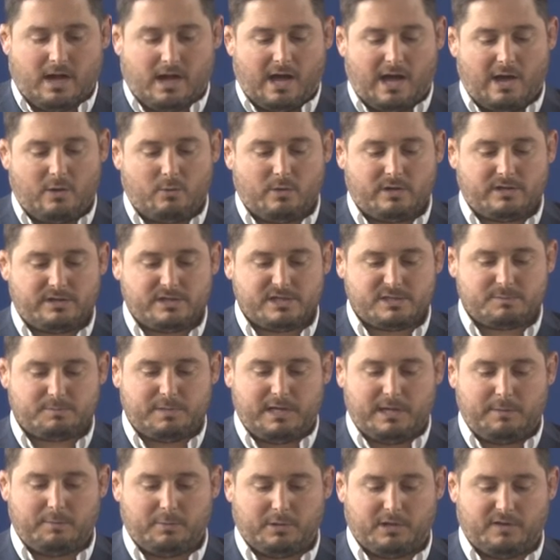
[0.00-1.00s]
I witness
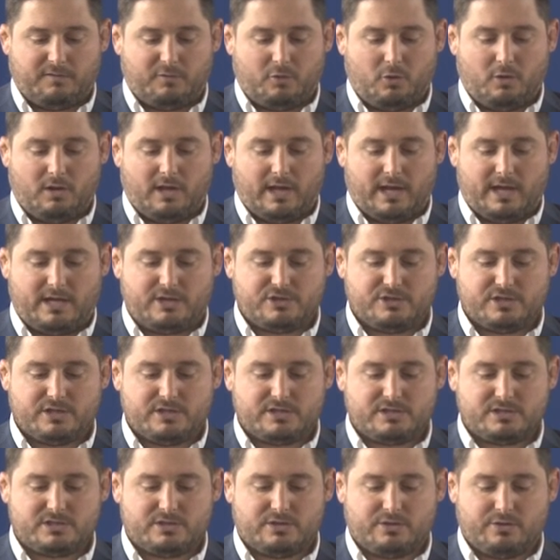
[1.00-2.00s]
people of all
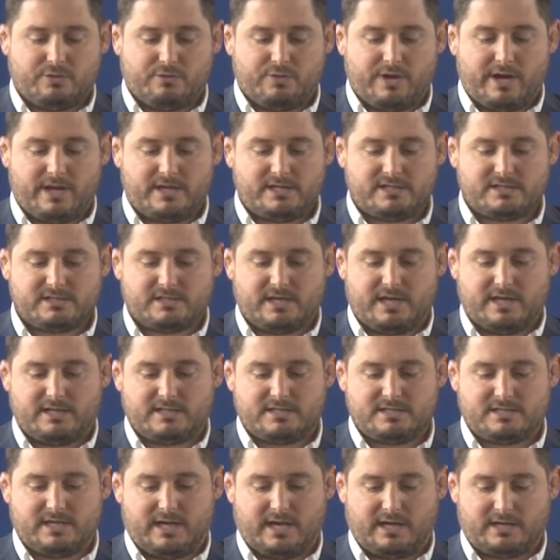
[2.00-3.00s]
ages, race,
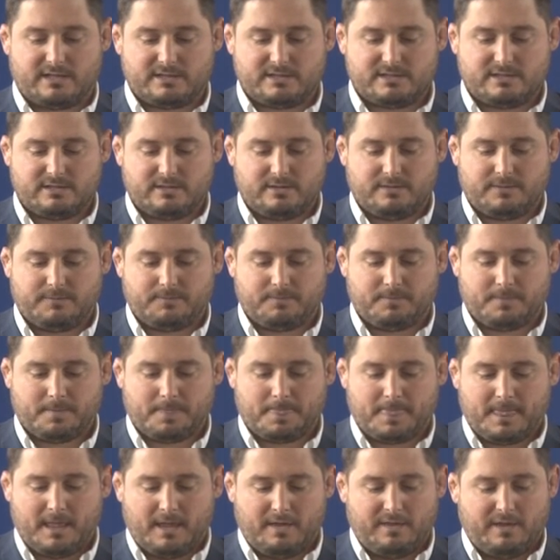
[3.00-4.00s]
and sex
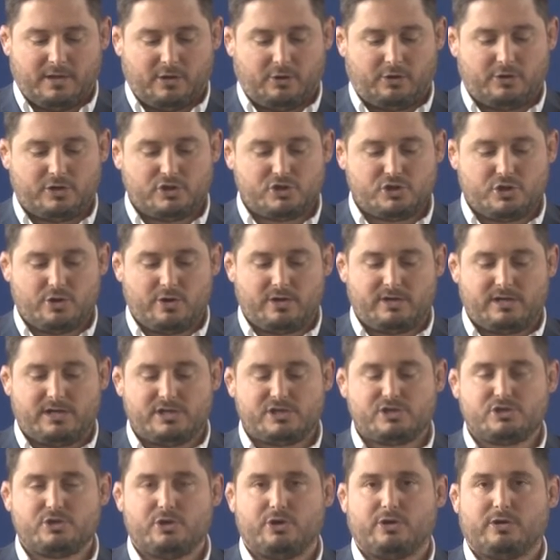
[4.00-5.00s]
that are enduring
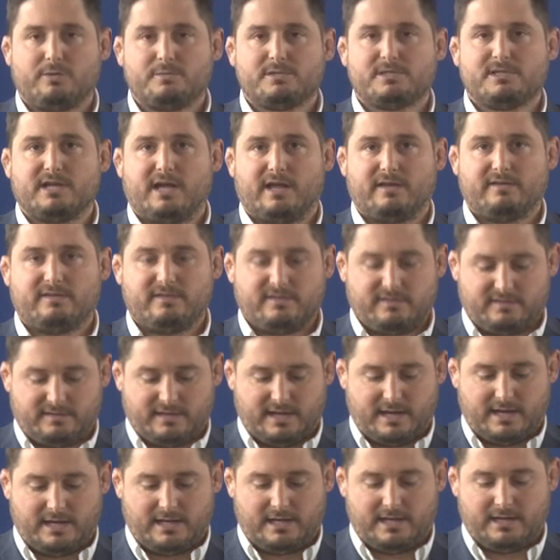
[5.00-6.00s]
these circumstances
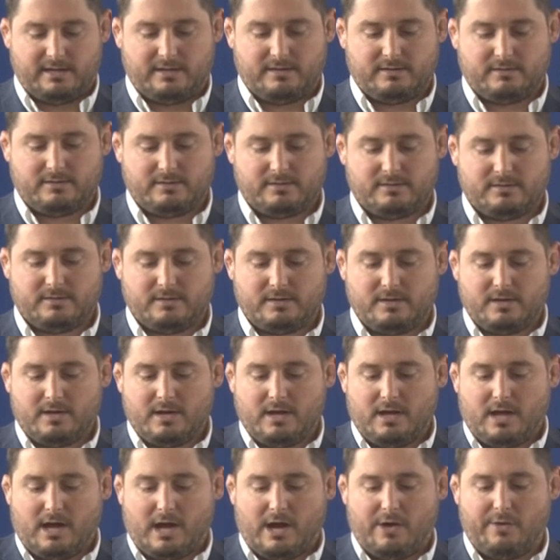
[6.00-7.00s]
daily.
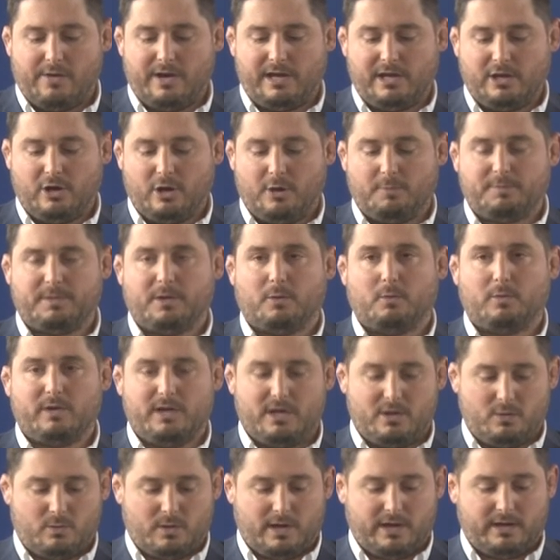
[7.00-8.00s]
I really hope that
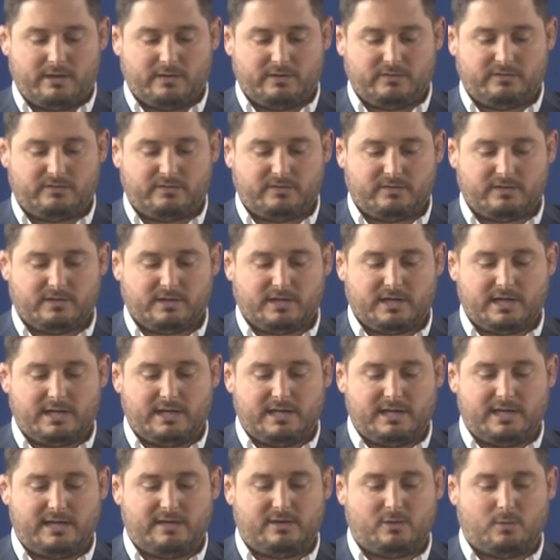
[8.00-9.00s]
we in Wales can
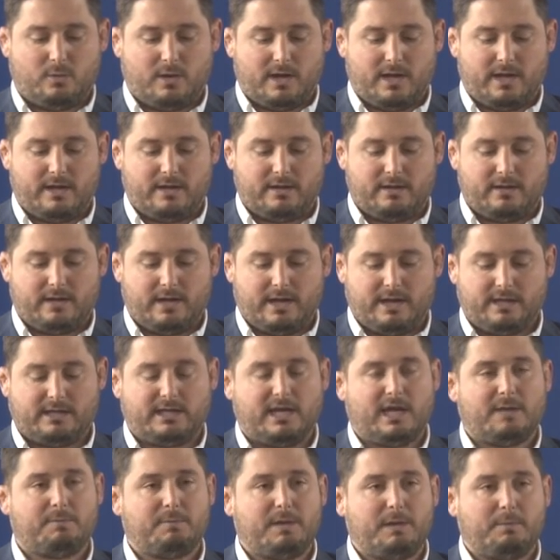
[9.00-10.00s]
lead the way and
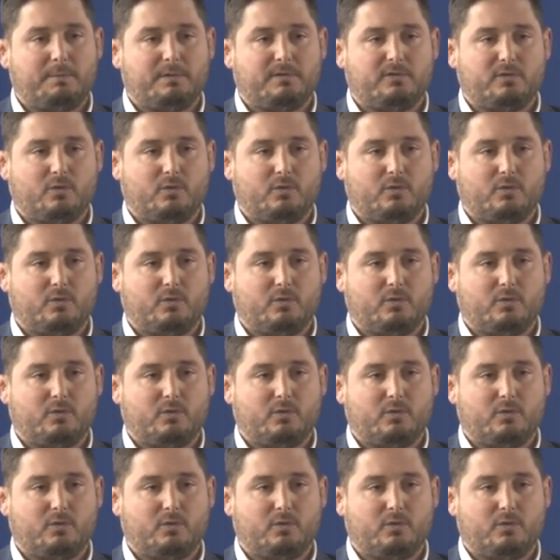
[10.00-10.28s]
get people